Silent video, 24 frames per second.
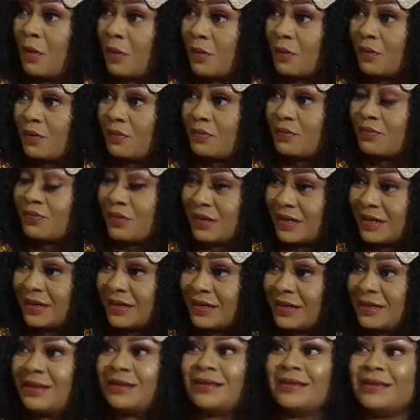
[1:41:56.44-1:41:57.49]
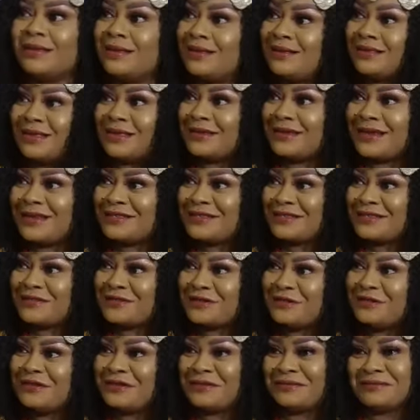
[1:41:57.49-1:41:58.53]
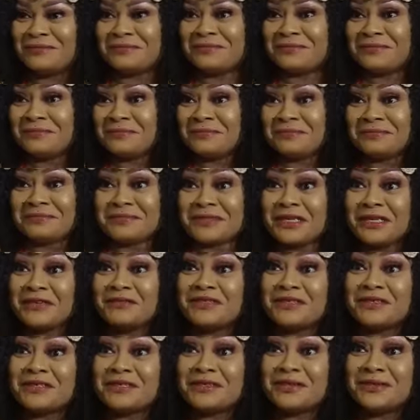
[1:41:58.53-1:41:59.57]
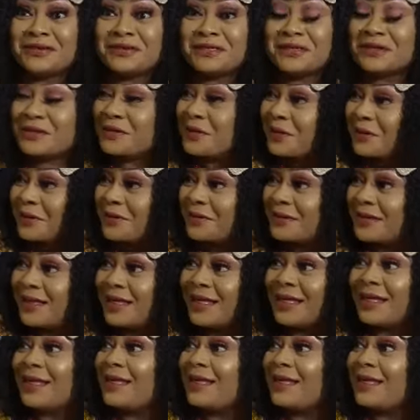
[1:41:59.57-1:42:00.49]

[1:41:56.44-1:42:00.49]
Oh, really? Then that's good. If she's good to go,